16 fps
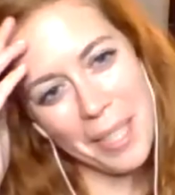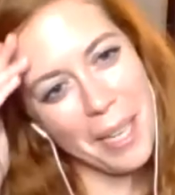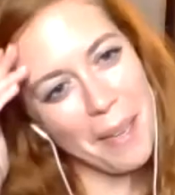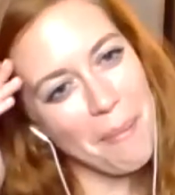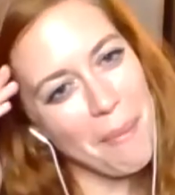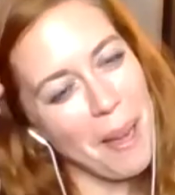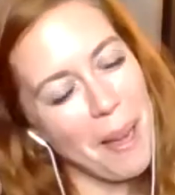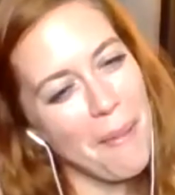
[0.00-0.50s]

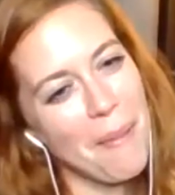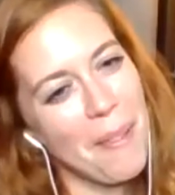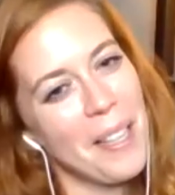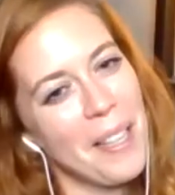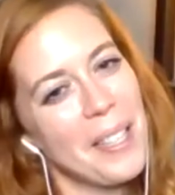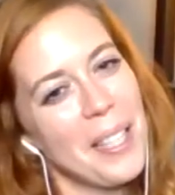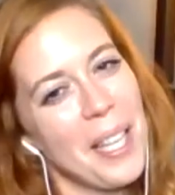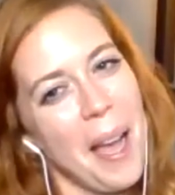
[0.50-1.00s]

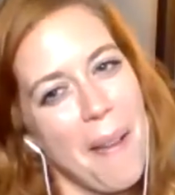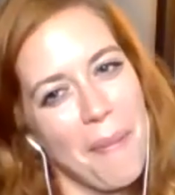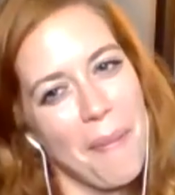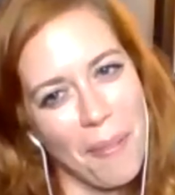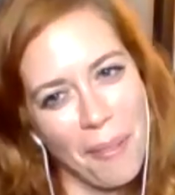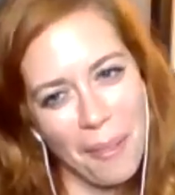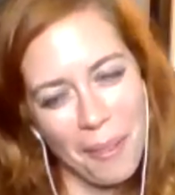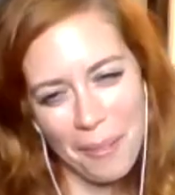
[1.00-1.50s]
mom. Top
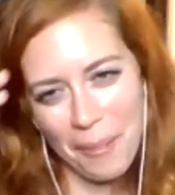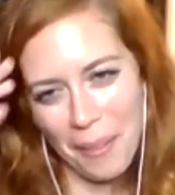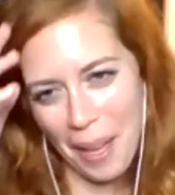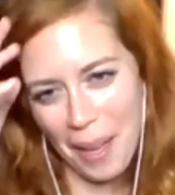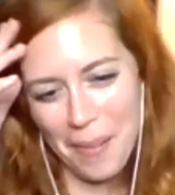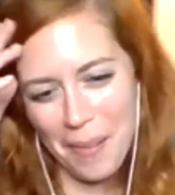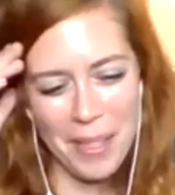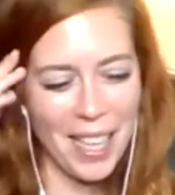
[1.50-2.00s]
4
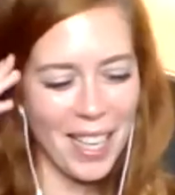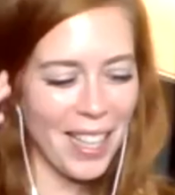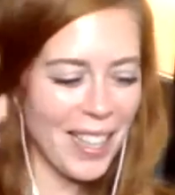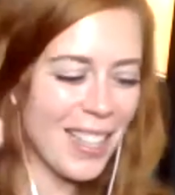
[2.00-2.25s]
mom deaths.